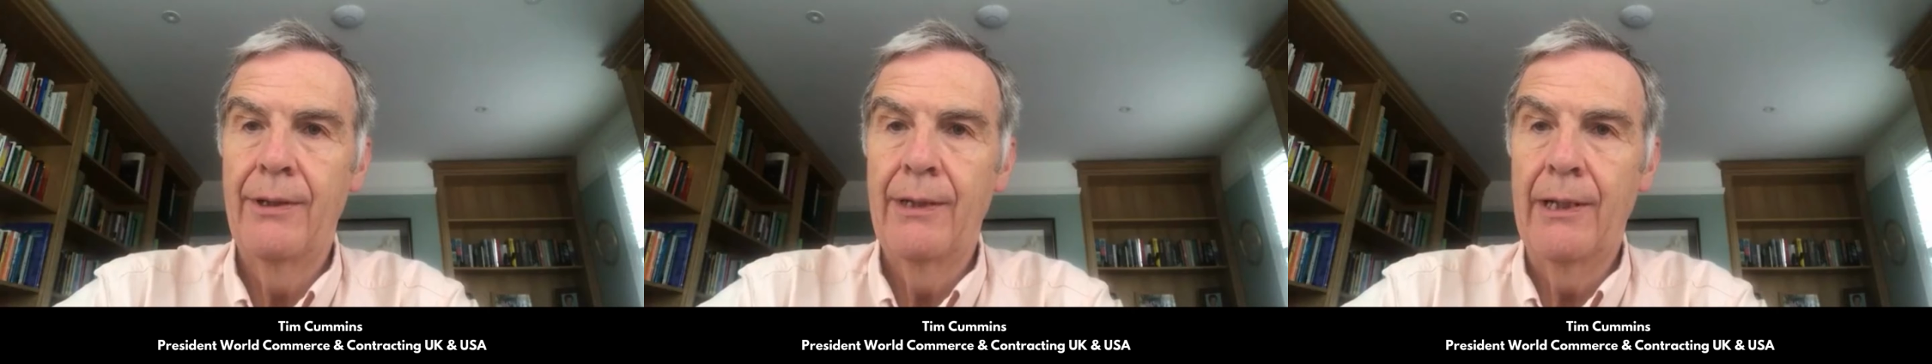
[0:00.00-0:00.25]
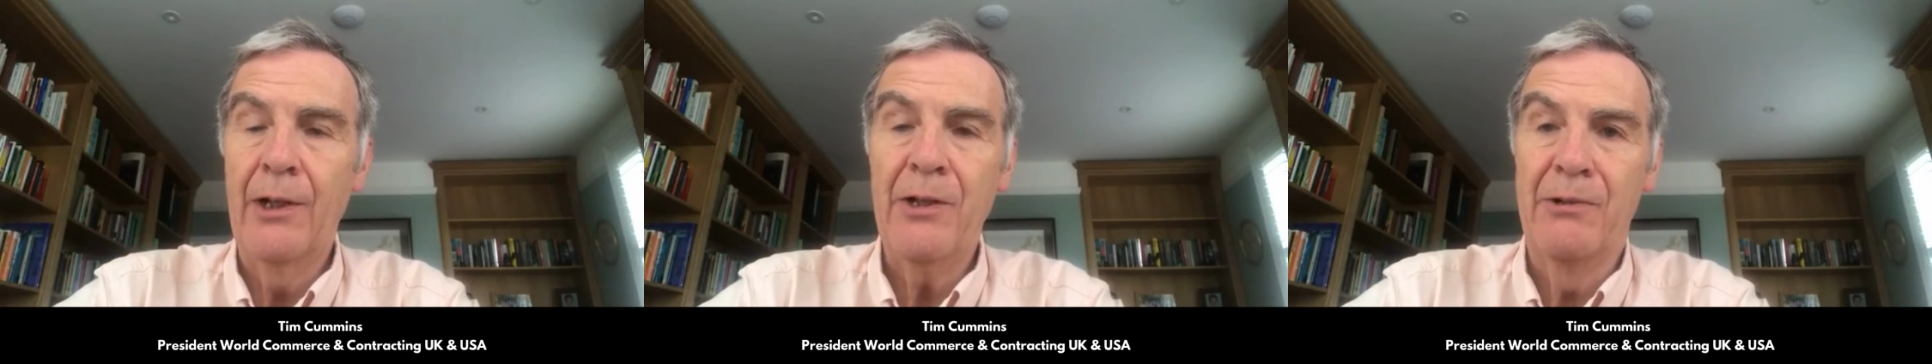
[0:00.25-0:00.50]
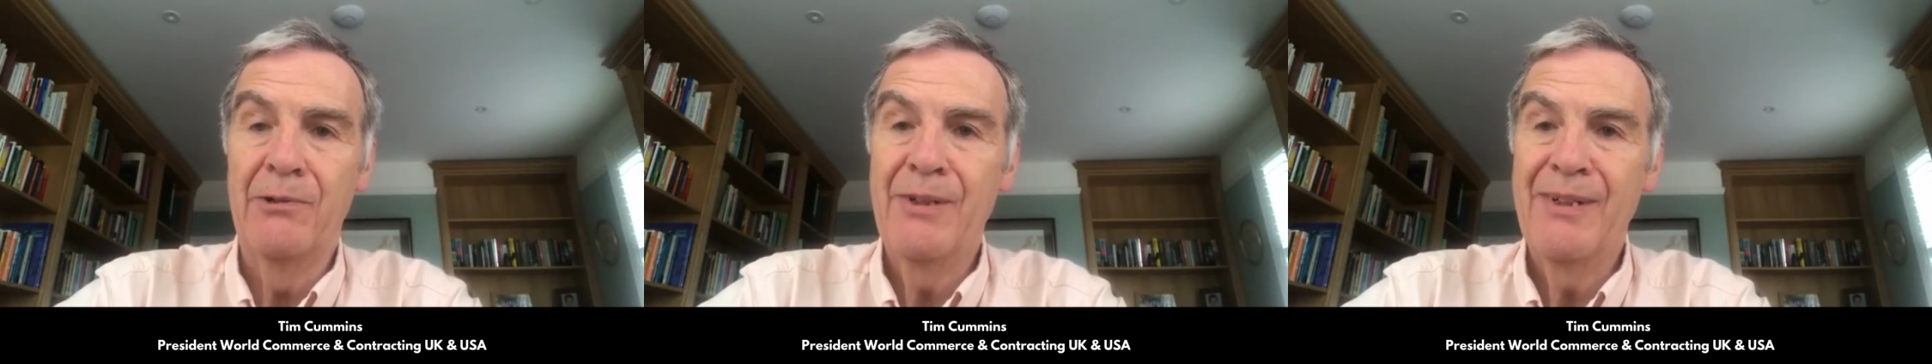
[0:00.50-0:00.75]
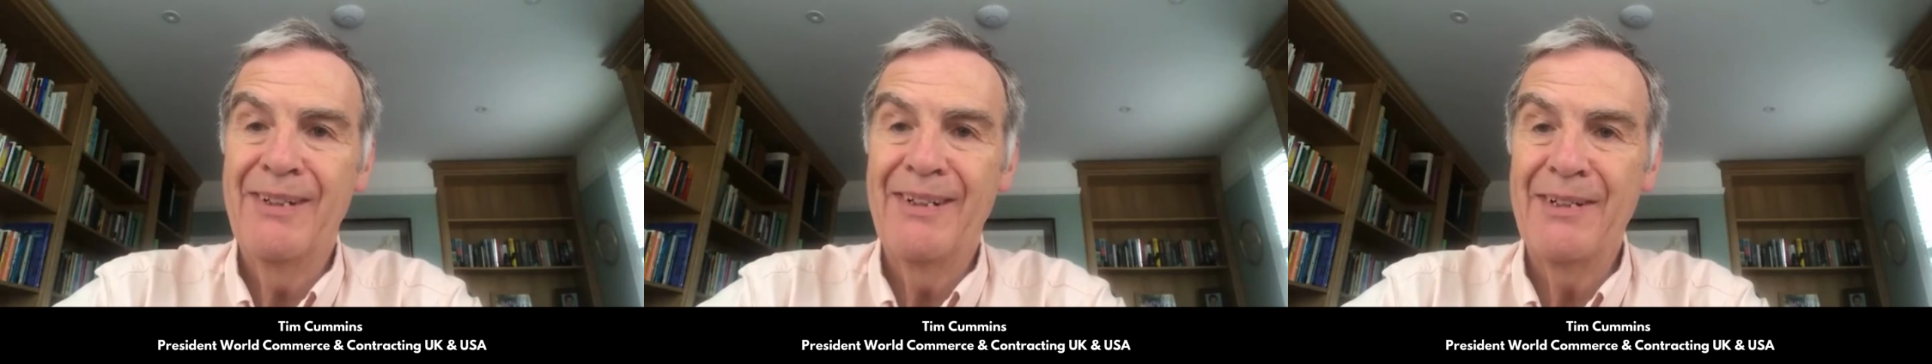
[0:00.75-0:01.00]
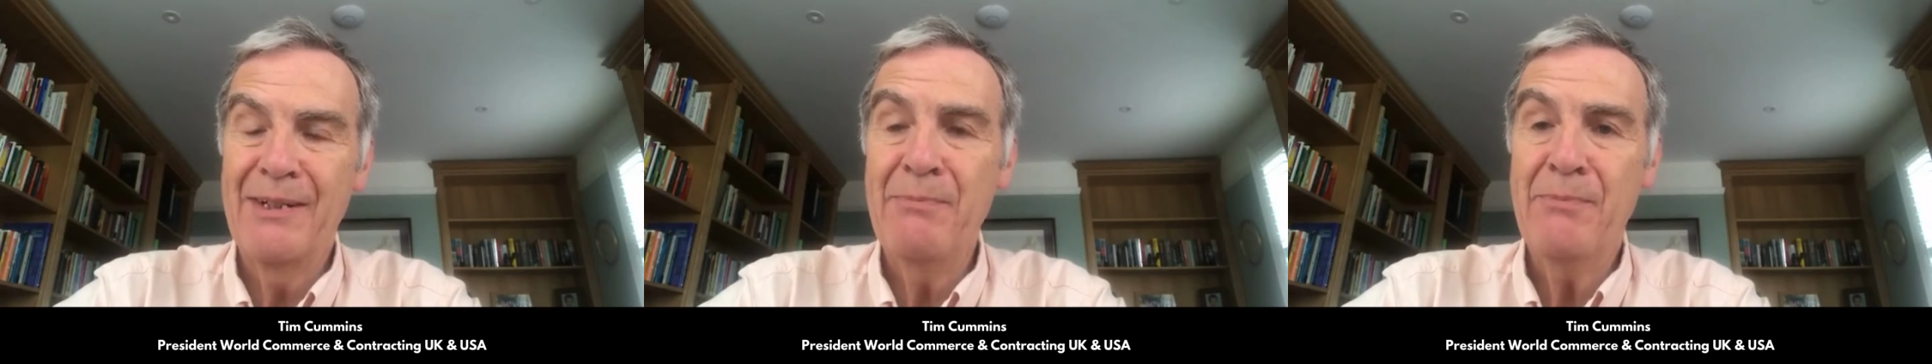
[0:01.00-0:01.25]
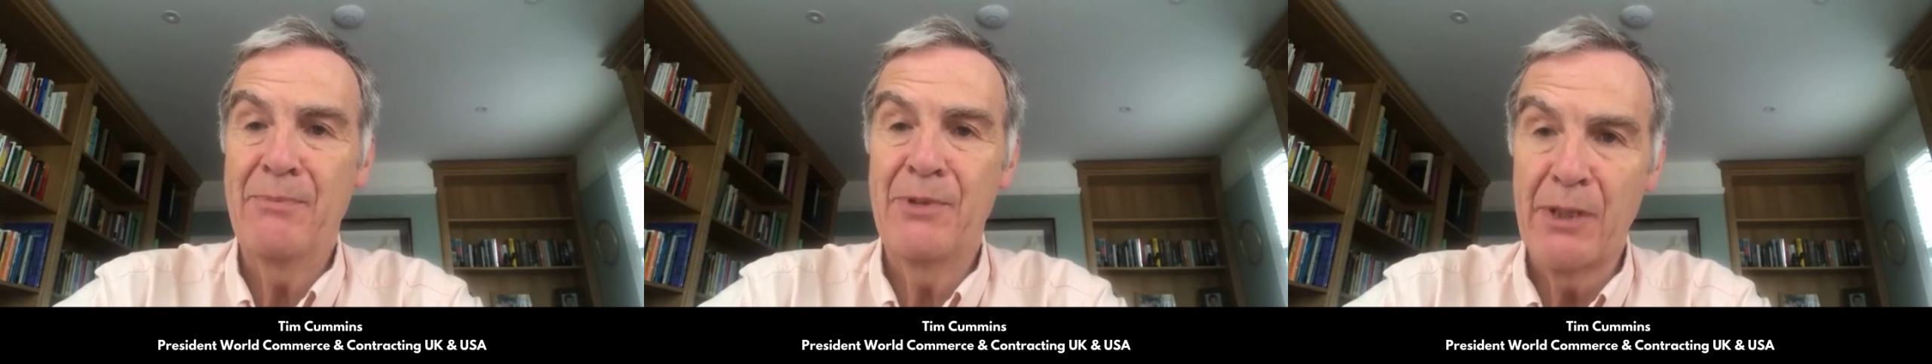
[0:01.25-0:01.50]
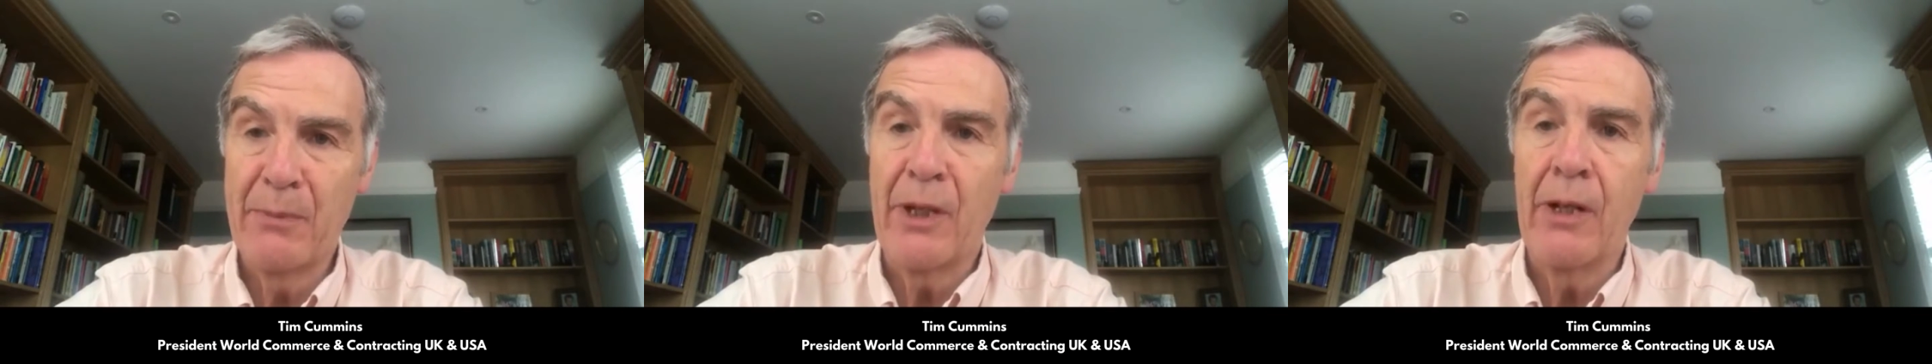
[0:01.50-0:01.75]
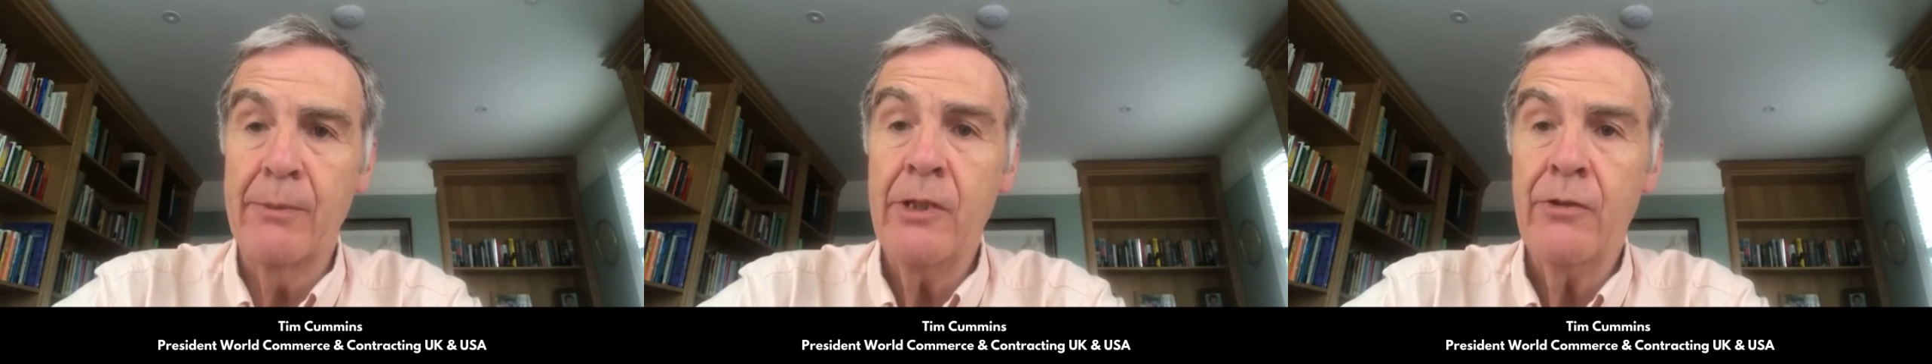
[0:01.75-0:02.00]
Hello, I'm Tim
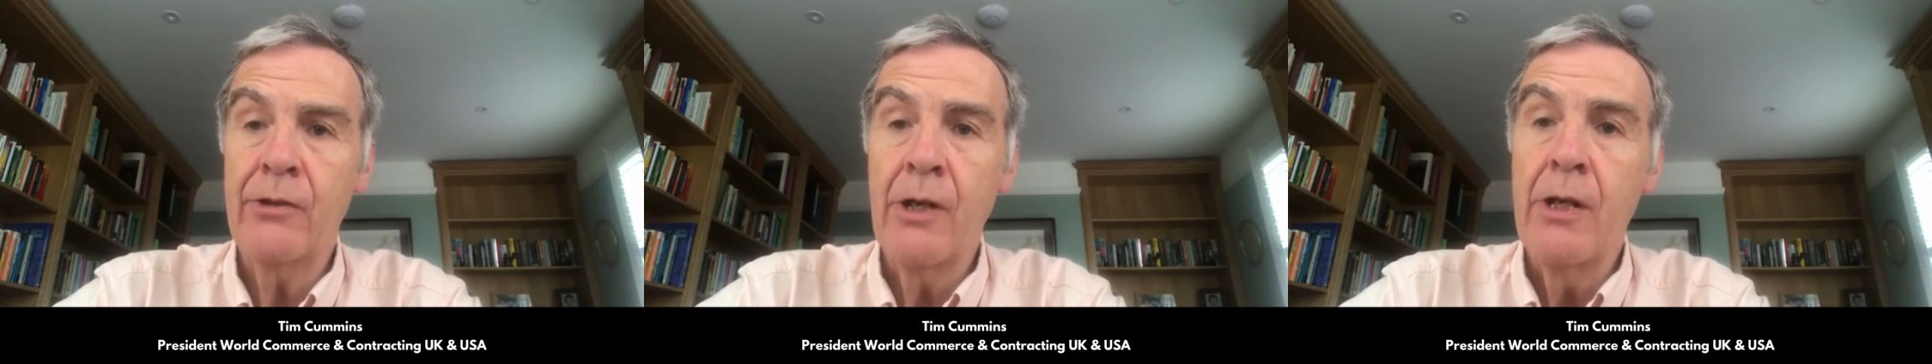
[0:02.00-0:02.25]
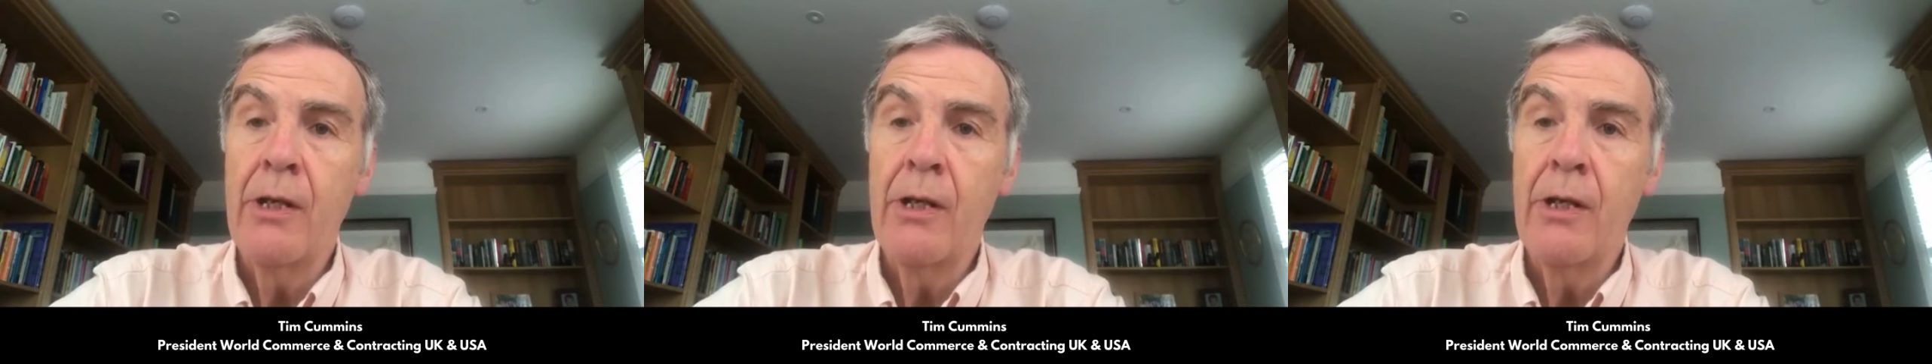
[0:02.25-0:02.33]
Cummins,